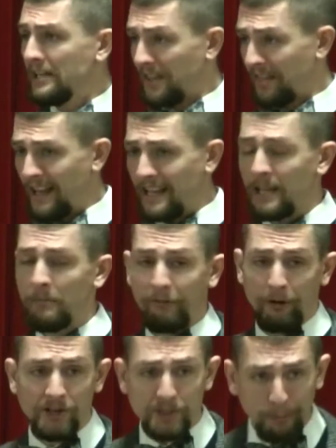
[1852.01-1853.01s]
to thank Him for
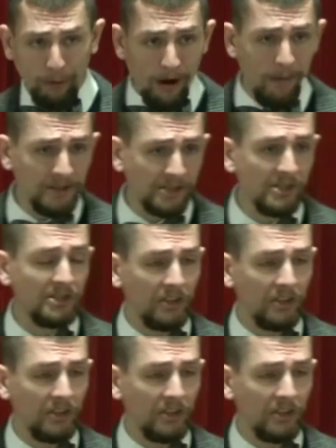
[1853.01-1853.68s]
His promises,